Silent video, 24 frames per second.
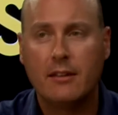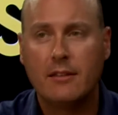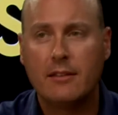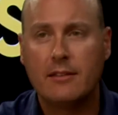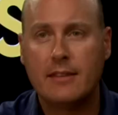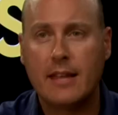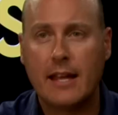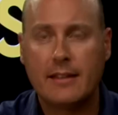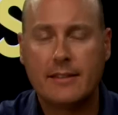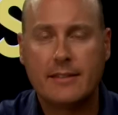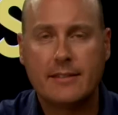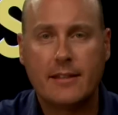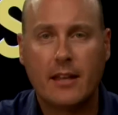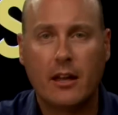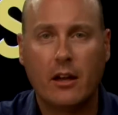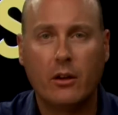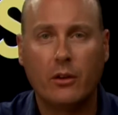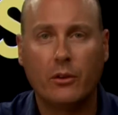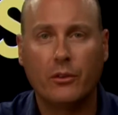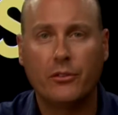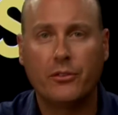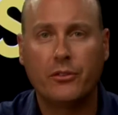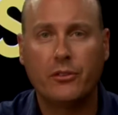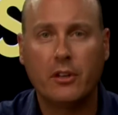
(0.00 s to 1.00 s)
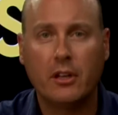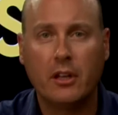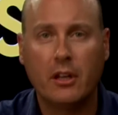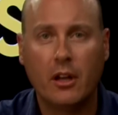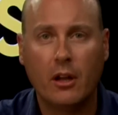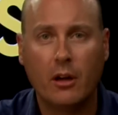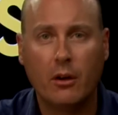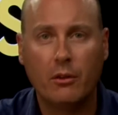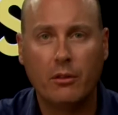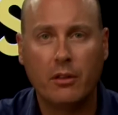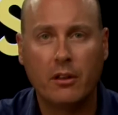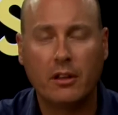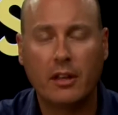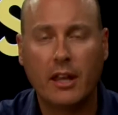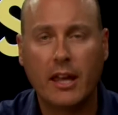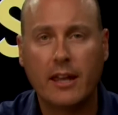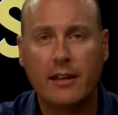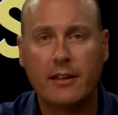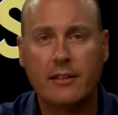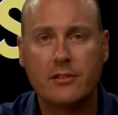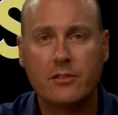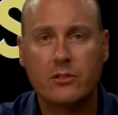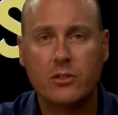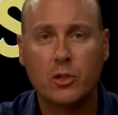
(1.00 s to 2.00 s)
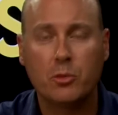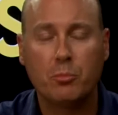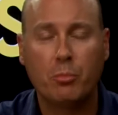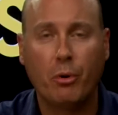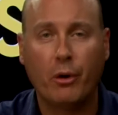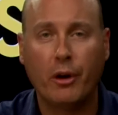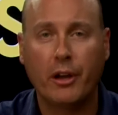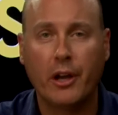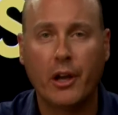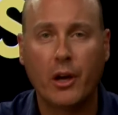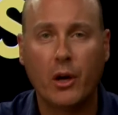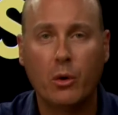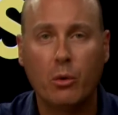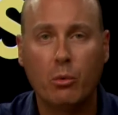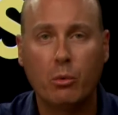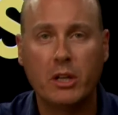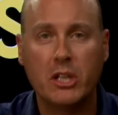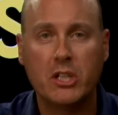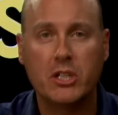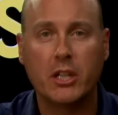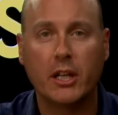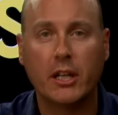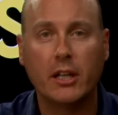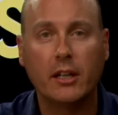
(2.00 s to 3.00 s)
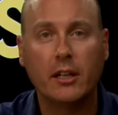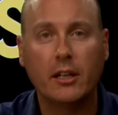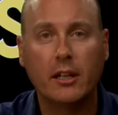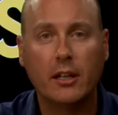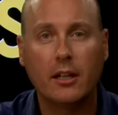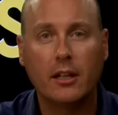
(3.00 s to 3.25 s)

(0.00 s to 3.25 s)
that sells, you know, the latest 2.0 widget,